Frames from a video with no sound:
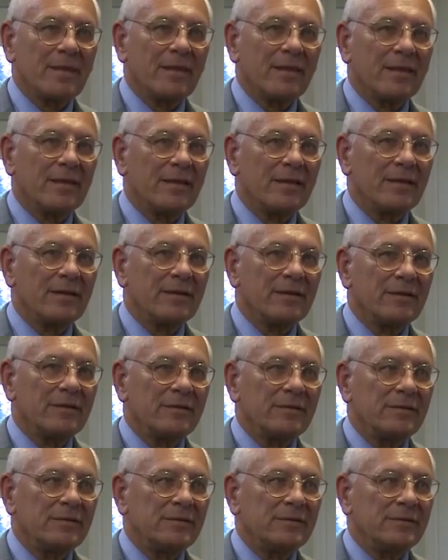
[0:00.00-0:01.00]

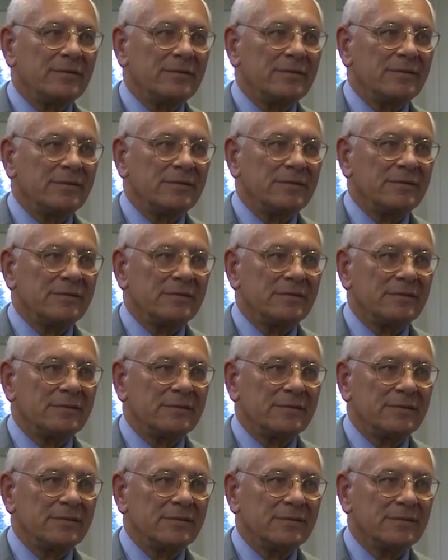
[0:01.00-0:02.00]

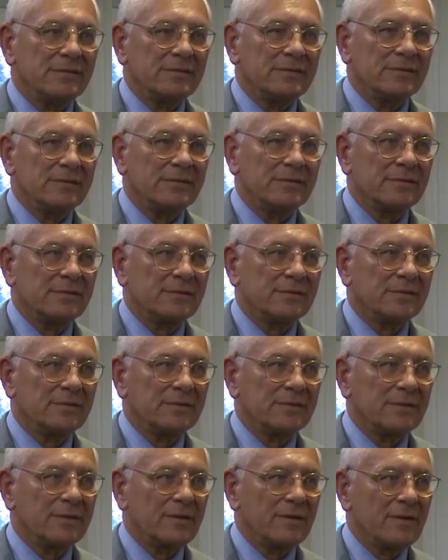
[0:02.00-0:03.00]

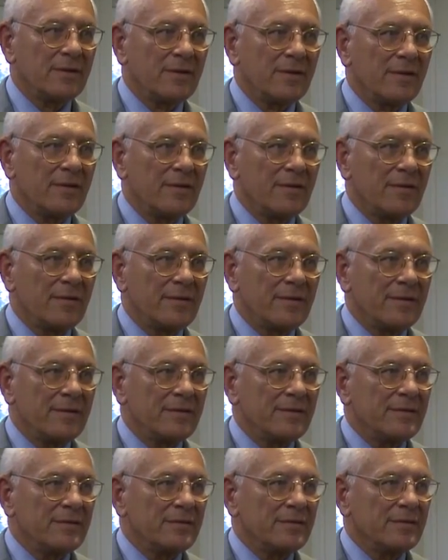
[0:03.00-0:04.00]

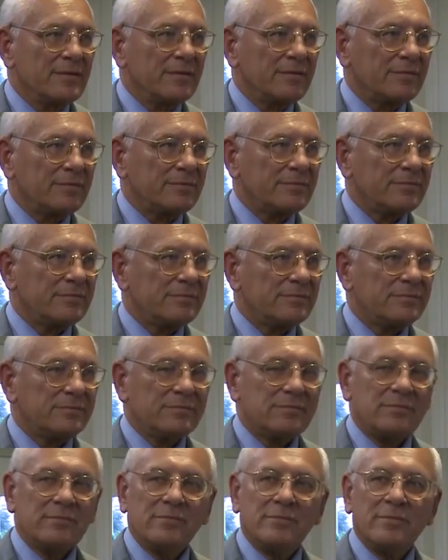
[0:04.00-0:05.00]

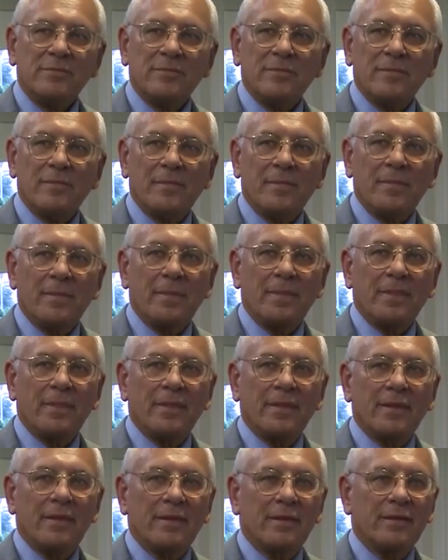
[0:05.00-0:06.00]

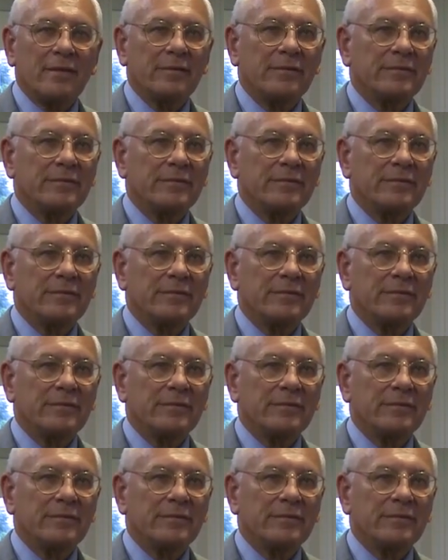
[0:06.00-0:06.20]
The person shown says nothing.